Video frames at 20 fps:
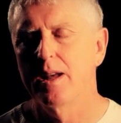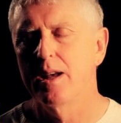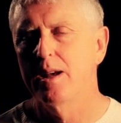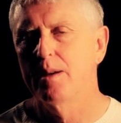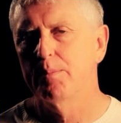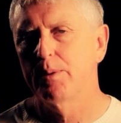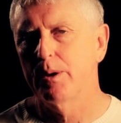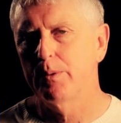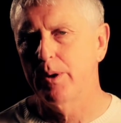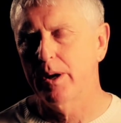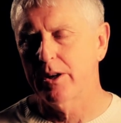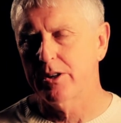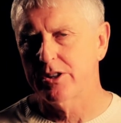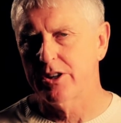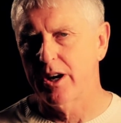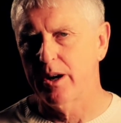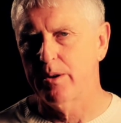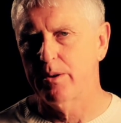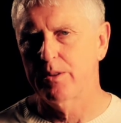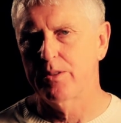But I want to
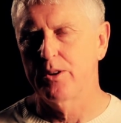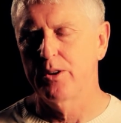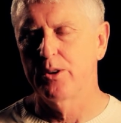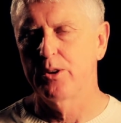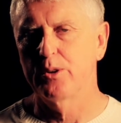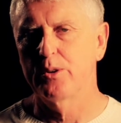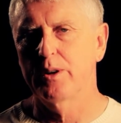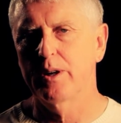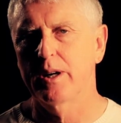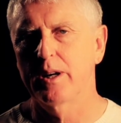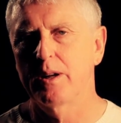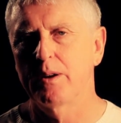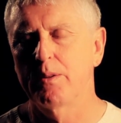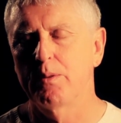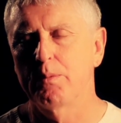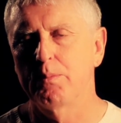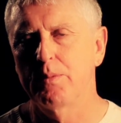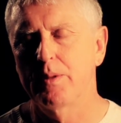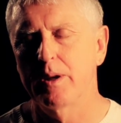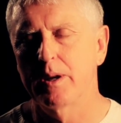share with you
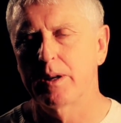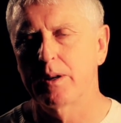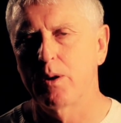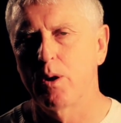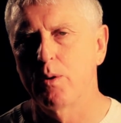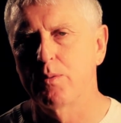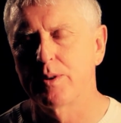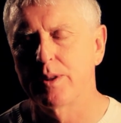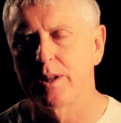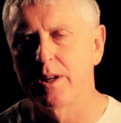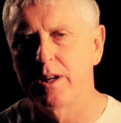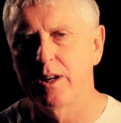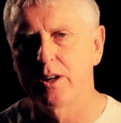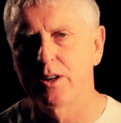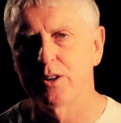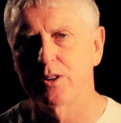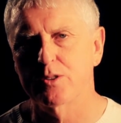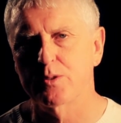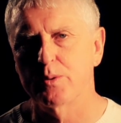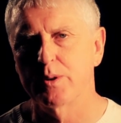that over the
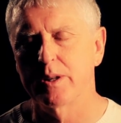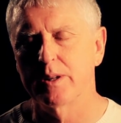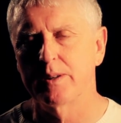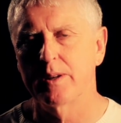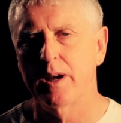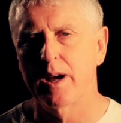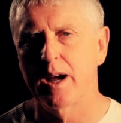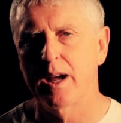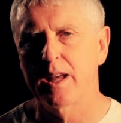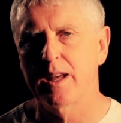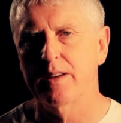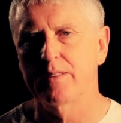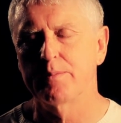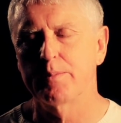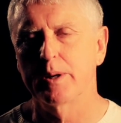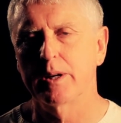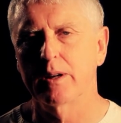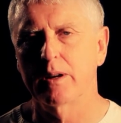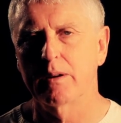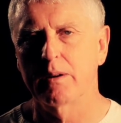years, when I have
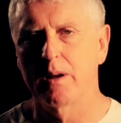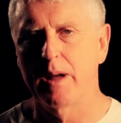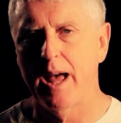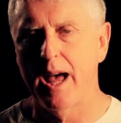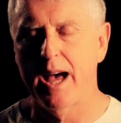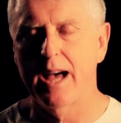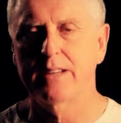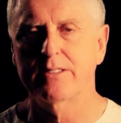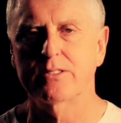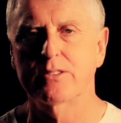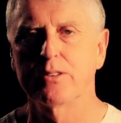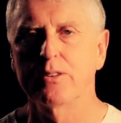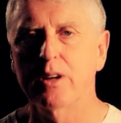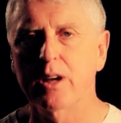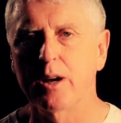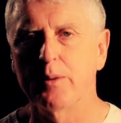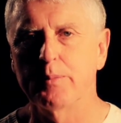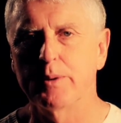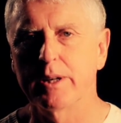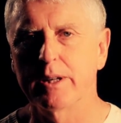been asked to
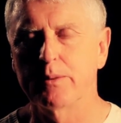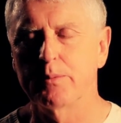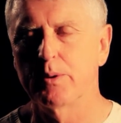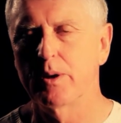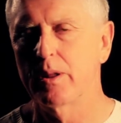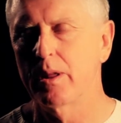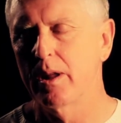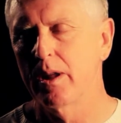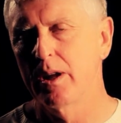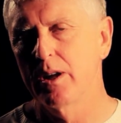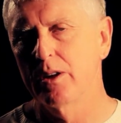come in with